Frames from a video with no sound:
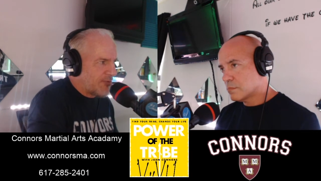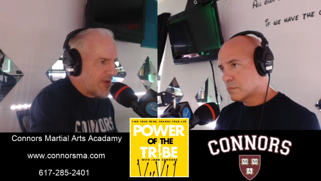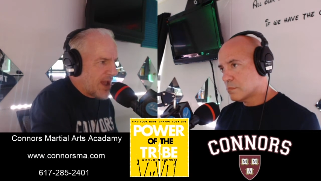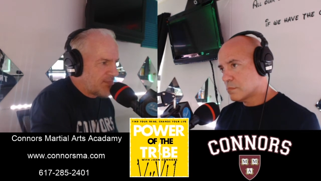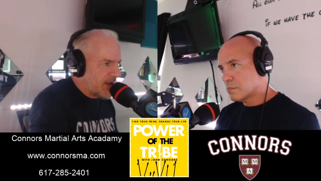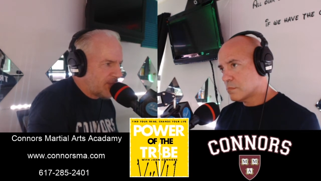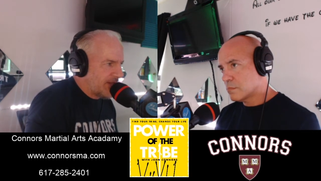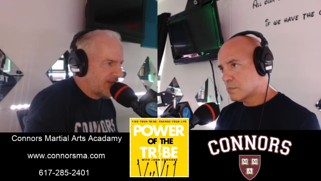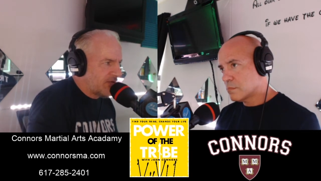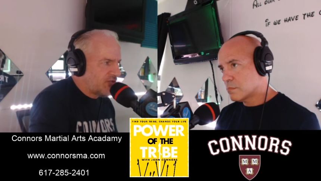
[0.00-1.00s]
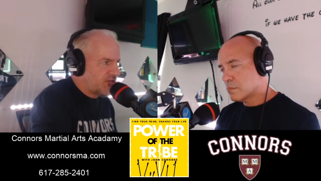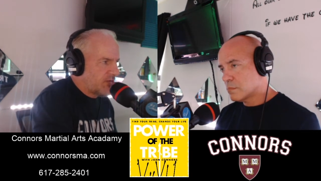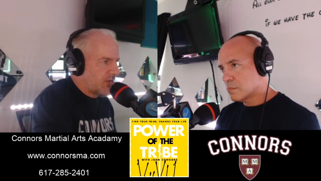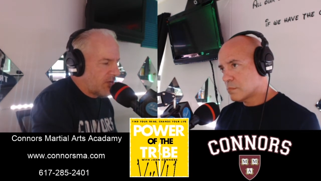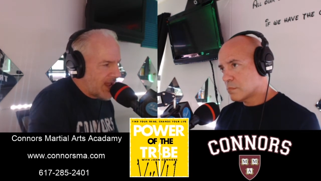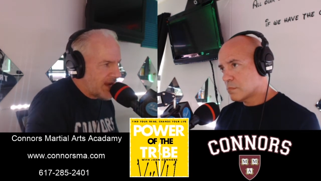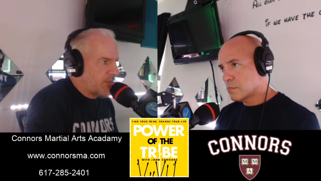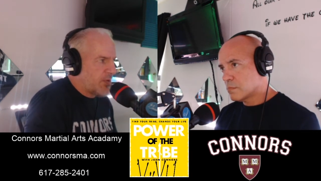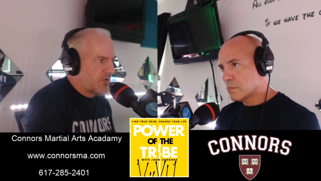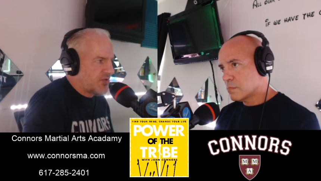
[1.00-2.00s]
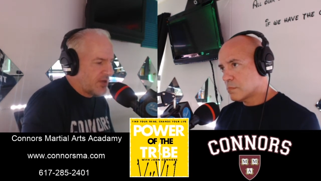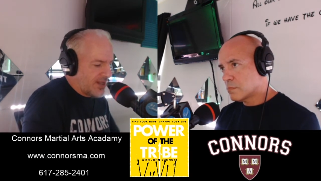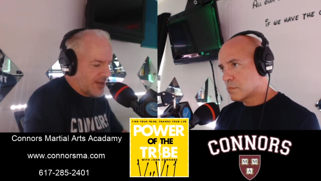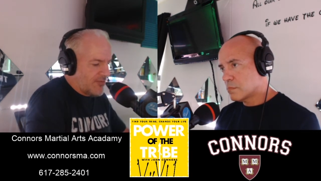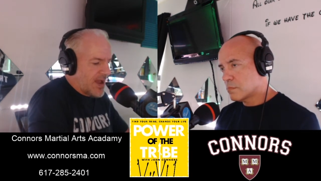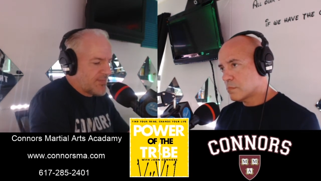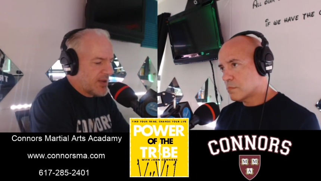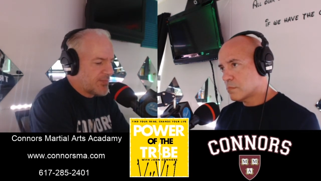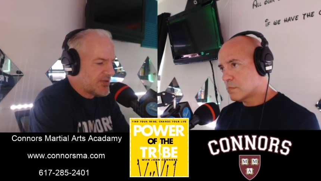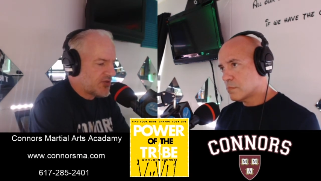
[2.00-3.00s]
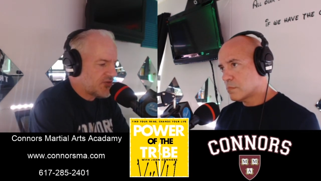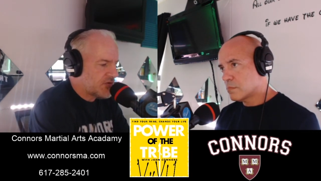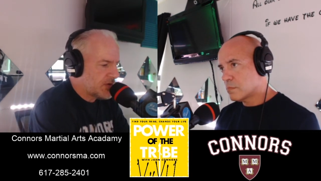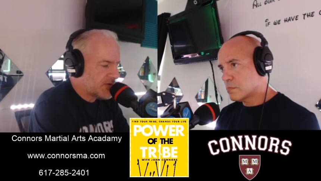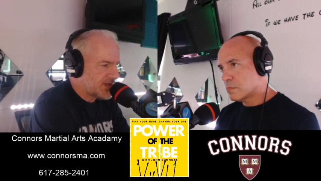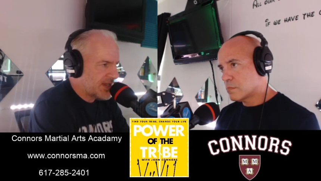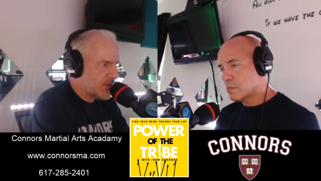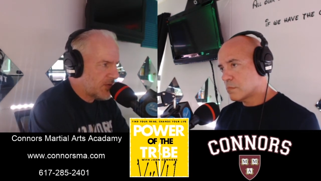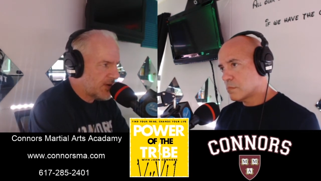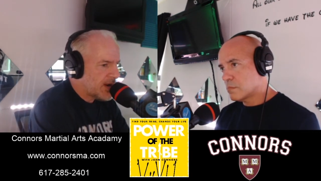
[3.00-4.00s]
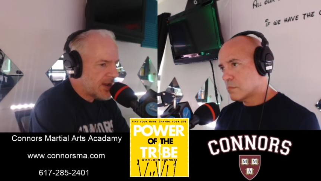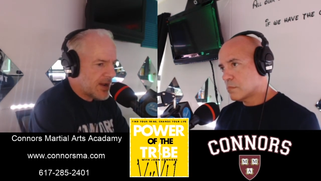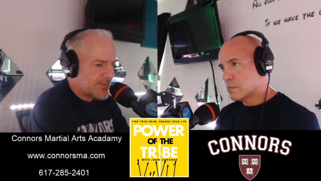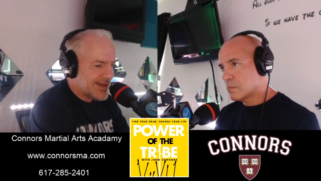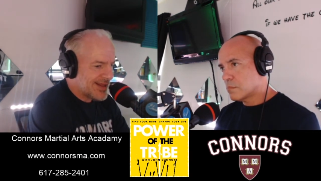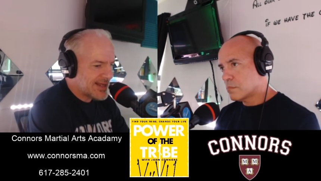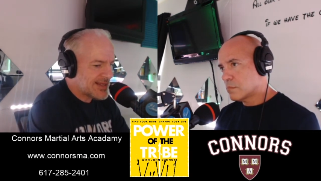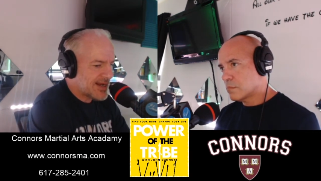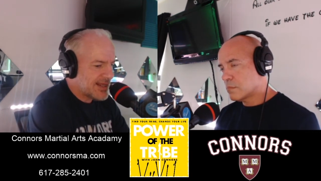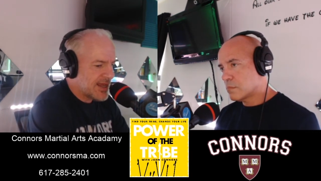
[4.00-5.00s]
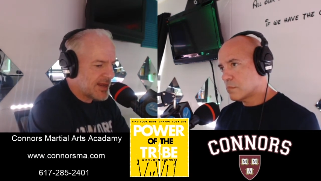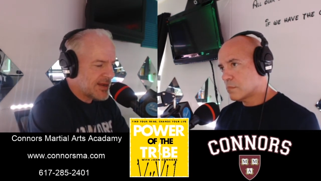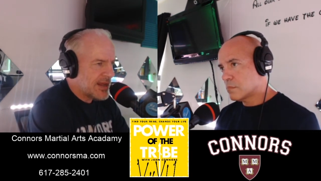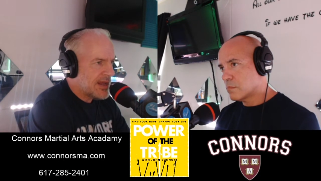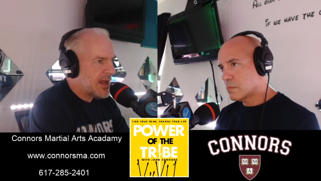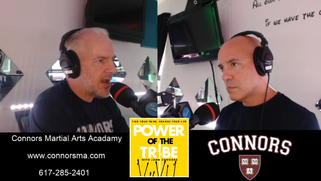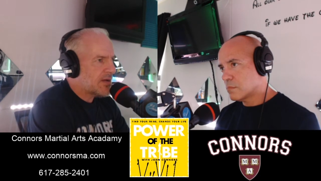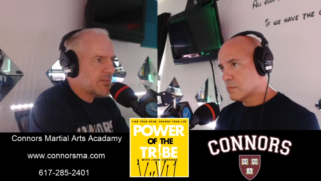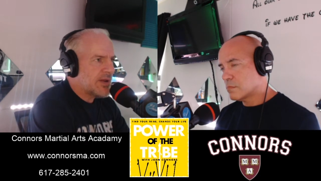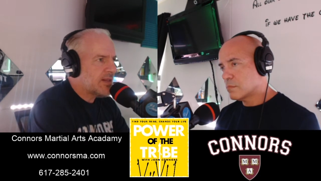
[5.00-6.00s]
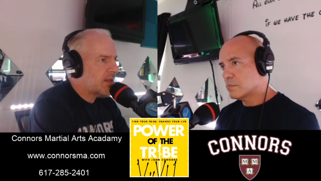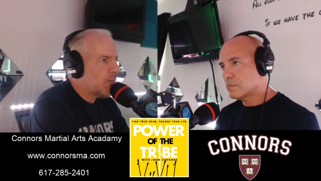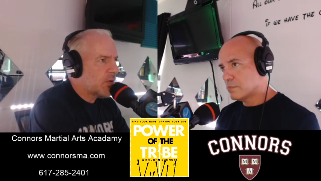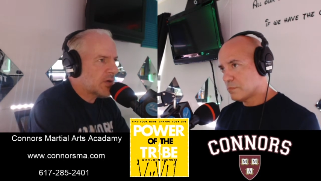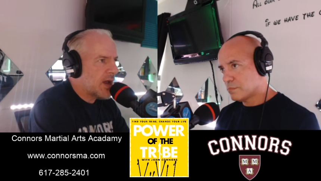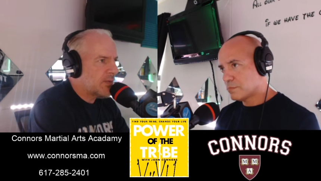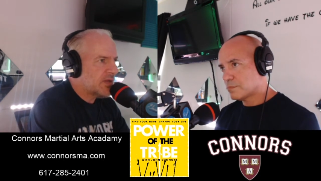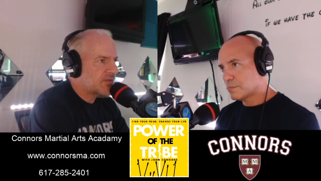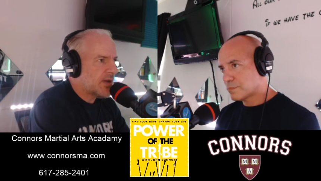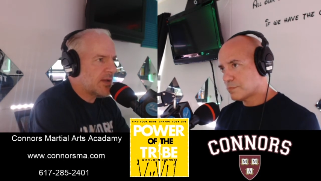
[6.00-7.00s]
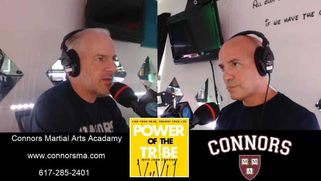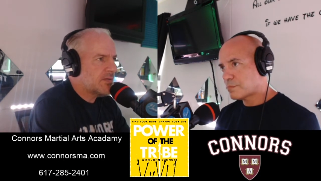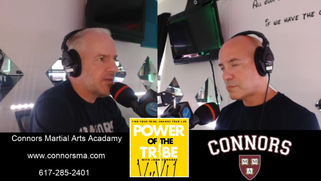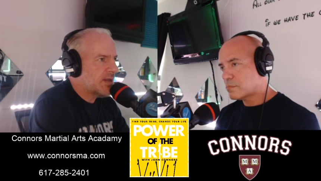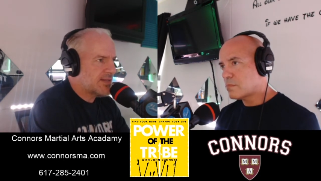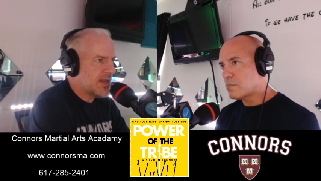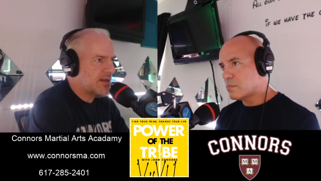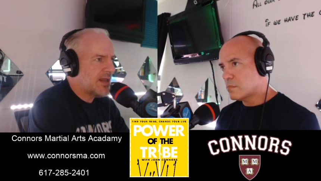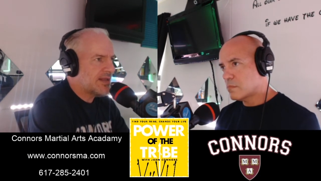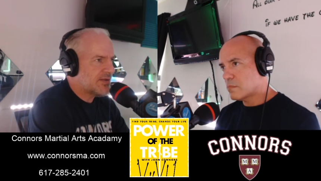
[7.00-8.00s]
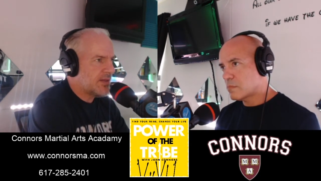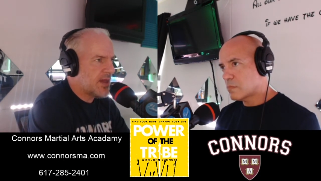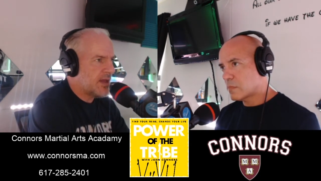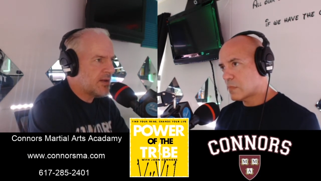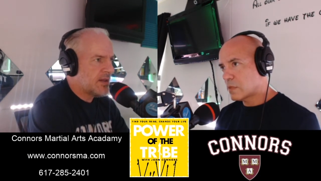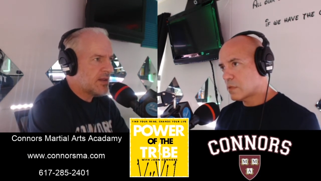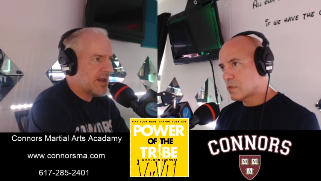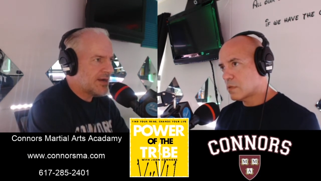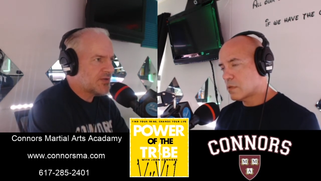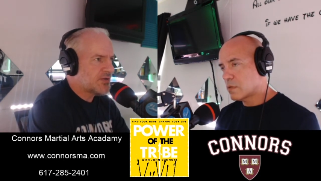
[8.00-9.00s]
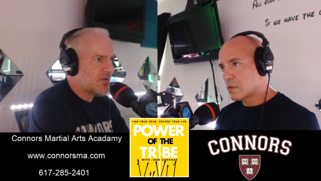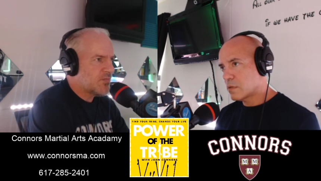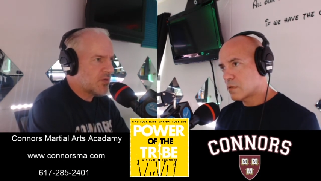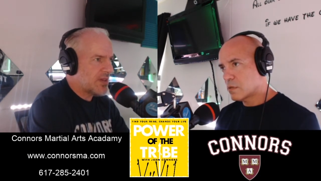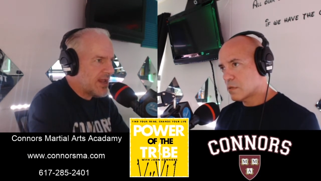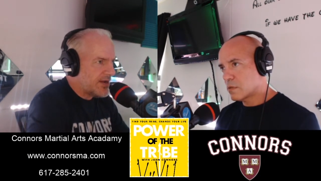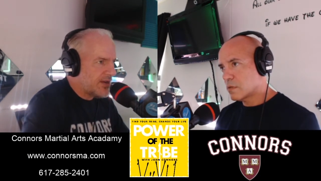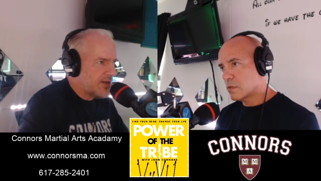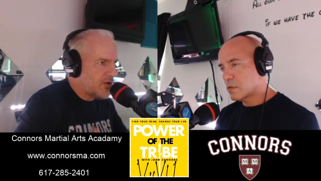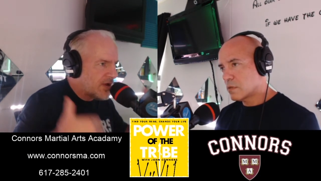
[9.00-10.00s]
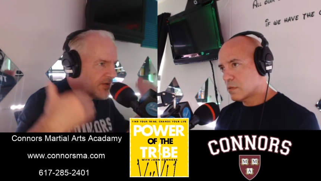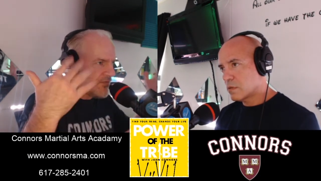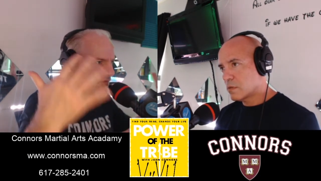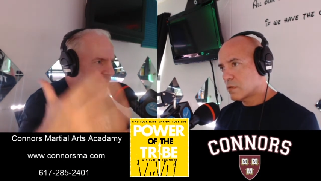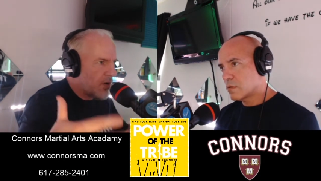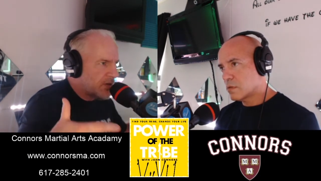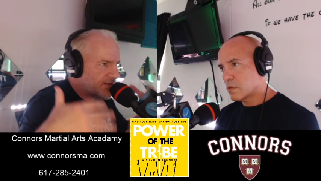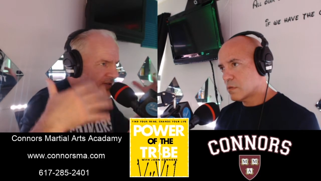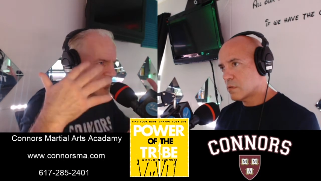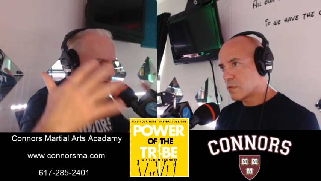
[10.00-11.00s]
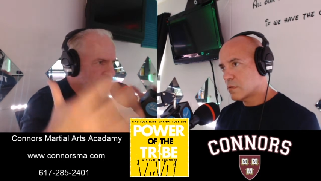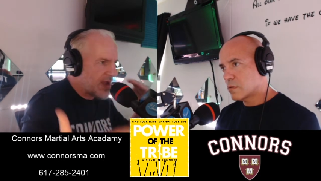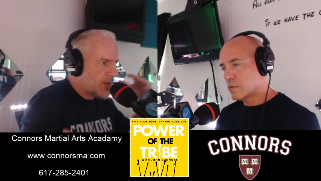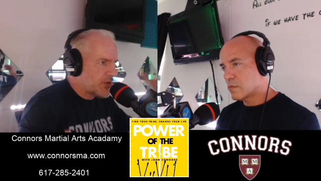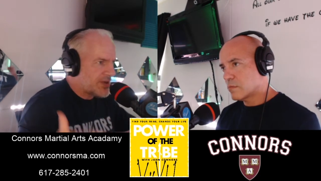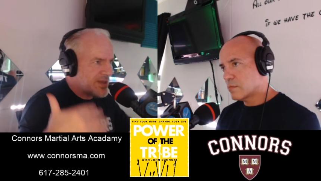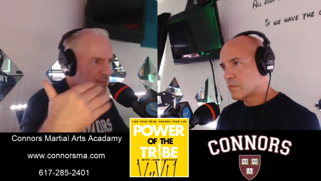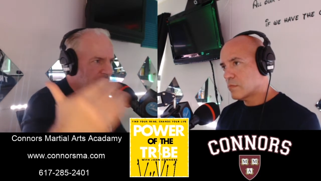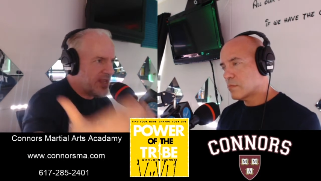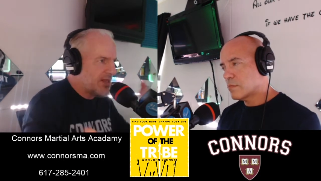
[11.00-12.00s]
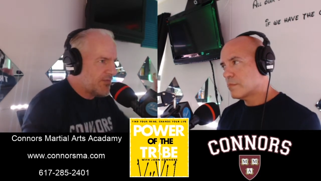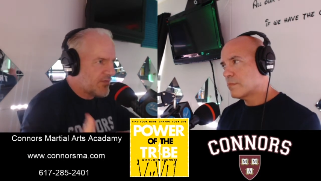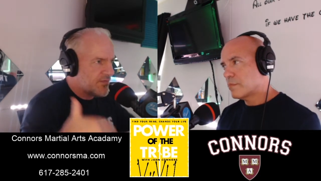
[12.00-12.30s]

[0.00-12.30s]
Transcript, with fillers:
Speaker 1: wrapped up into, or any person can get wrapped up into pseudo esteem. Where how many likes did I get? How come I didn't get more comments? I only got 10 likes on that. I deserve more. And you can fall into this trap where you're competing for